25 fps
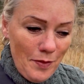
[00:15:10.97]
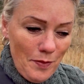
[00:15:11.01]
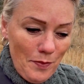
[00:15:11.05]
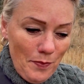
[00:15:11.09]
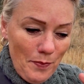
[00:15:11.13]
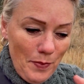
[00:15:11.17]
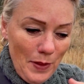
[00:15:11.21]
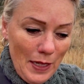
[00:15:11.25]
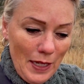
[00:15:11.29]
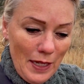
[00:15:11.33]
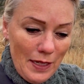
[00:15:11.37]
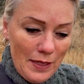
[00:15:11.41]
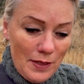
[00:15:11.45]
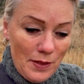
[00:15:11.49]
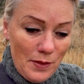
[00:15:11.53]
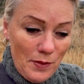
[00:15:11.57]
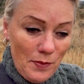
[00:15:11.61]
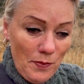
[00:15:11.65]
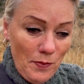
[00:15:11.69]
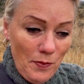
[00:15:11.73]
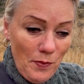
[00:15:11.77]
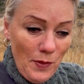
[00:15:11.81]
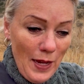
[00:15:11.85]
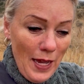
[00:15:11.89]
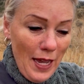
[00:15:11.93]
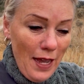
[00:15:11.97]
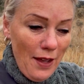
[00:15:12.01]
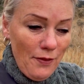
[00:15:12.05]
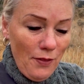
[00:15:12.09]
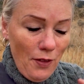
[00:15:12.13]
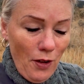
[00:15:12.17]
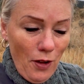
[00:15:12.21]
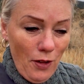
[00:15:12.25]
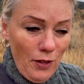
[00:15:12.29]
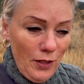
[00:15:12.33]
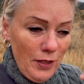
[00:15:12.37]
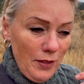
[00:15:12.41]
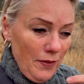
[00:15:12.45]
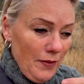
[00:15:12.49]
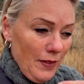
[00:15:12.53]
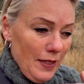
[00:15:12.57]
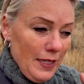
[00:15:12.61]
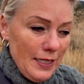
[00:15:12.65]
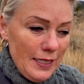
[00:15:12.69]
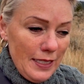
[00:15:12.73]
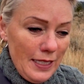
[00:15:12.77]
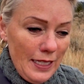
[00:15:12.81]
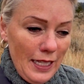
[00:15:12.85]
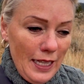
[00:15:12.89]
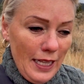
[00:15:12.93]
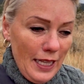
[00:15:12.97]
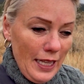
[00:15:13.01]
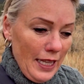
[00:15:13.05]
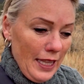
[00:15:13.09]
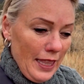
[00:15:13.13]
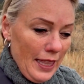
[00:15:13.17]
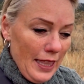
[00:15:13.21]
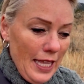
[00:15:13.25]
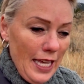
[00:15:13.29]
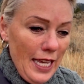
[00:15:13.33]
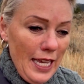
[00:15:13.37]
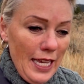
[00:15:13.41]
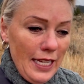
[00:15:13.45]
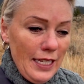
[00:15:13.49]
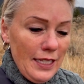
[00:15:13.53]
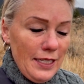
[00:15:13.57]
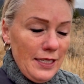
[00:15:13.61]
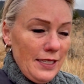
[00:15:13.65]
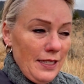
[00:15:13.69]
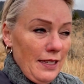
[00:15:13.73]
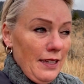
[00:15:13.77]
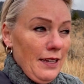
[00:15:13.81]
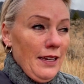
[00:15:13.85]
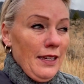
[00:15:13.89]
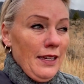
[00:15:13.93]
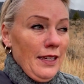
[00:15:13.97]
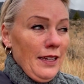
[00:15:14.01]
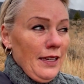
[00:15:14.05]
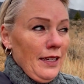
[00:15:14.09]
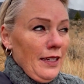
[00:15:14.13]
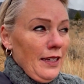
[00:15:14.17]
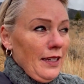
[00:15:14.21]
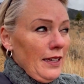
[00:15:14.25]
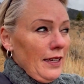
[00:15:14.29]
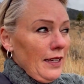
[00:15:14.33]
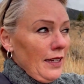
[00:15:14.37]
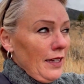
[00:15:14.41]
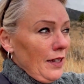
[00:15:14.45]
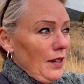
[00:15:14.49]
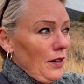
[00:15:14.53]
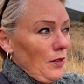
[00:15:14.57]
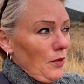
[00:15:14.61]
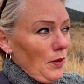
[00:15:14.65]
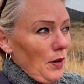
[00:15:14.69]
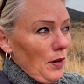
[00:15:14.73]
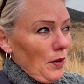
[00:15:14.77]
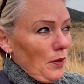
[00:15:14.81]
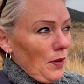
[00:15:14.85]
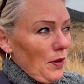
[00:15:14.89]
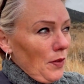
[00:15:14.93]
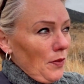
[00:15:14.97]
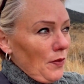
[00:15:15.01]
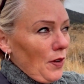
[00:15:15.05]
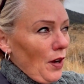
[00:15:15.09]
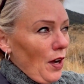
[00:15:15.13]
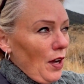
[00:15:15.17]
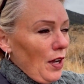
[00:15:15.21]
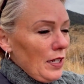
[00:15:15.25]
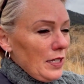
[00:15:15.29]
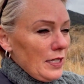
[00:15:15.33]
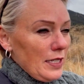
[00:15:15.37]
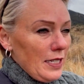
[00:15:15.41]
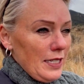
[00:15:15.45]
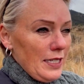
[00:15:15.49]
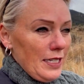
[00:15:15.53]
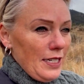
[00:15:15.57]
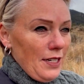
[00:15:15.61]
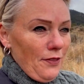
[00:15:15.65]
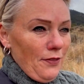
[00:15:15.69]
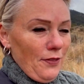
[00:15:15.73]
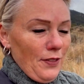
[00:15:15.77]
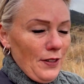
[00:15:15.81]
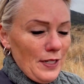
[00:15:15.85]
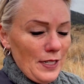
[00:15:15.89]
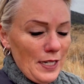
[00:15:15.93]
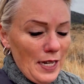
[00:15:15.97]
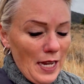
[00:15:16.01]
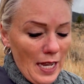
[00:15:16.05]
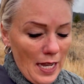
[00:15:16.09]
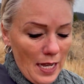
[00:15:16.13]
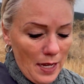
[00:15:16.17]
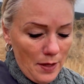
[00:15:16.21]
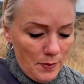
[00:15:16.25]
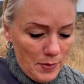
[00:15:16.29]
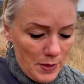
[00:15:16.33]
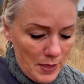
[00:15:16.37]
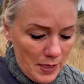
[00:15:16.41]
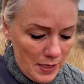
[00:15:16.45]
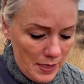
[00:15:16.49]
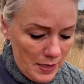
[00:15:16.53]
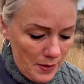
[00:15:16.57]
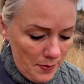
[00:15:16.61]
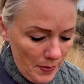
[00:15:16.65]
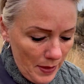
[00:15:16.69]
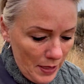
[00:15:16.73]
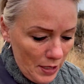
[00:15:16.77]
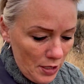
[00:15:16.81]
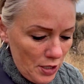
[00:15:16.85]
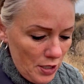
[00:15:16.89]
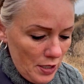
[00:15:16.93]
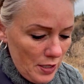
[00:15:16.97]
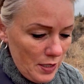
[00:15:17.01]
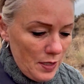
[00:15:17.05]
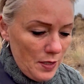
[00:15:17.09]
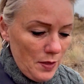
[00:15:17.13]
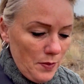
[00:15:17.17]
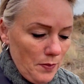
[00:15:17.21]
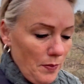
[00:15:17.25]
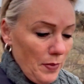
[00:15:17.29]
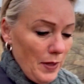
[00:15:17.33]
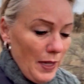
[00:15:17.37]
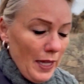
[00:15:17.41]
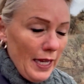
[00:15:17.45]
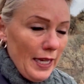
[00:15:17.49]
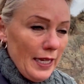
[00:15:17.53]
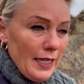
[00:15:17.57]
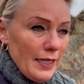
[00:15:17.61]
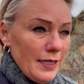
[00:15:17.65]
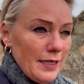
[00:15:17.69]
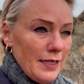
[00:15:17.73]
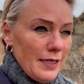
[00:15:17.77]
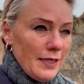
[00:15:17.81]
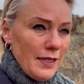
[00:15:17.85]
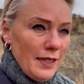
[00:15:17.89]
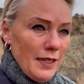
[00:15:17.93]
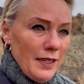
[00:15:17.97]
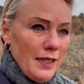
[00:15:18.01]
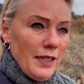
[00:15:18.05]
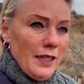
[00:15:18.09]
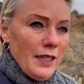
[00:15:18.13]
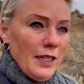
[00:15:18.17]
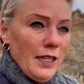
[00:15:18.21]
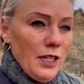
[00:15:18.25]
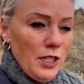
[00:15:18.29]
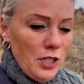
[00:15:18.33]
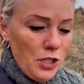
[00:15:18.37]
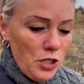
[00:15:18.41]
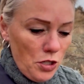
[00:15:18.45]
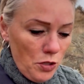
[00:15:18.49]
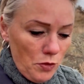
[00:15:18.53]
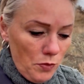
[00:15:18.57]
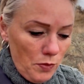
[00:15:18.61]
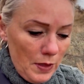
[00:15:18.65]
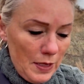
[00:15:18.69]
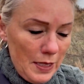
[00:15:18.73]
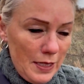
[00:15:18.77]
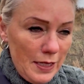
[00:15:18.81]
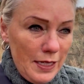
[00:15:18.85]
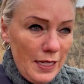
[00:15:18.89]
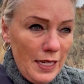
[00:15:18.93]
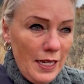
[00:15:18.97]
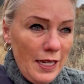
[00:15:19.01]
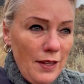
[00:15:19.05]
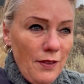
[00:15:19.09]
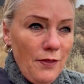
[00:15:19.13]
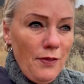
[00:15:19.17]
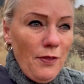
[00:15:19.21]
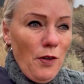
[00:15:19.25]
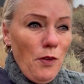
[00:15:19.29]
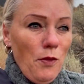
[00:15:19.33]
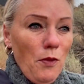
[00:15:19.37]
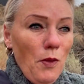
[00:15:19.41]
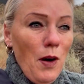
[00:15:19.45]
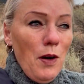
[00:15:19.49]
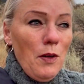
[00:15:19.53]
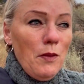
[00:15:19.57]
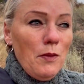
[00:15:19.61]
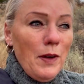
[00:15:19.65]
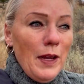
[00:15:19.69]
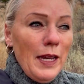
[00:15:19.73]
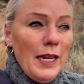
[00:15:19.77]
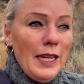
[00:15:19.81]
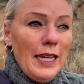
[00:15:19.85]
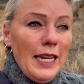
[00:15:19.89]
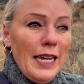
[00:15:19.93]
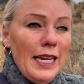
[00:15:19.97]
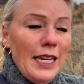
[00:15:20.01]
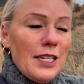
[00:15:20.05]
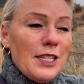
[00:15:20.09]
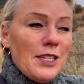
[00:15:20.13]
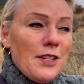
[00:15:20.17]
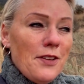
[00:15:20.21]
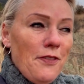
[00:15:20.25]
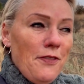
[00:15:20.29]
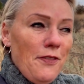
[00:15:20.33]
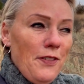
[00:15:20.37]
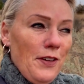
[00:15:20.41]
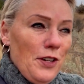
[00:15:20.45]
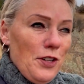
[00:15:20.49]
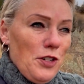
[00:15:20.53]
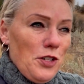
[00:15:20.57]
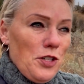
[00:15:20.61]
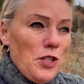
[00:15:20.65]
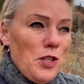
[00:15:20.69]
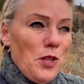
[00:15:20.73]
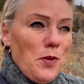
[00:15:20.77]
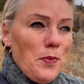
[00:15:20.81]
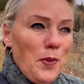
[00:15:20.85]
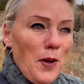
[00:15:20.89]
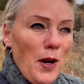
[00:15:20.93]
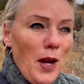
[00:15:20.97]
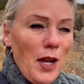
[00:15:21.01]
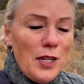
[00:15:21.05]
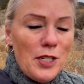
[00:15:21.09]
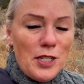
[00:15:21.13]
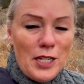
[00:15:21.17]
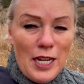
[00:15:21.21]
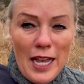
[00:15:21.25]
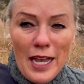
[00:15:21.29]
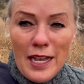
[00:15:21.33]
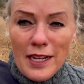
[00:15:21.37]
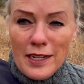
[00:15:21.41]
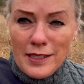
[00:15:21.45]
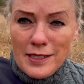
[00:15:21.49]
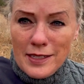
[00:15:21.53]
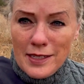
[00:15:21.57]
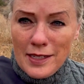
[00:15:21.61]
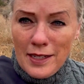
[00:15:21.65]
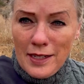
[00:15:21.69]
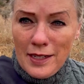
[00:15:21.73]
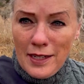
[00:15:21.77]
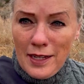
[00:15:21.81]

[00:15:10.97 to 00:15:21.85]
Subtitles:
Because we have all of these little things where we've gone to different times and dimensions and planes to receive what we need to finish the project.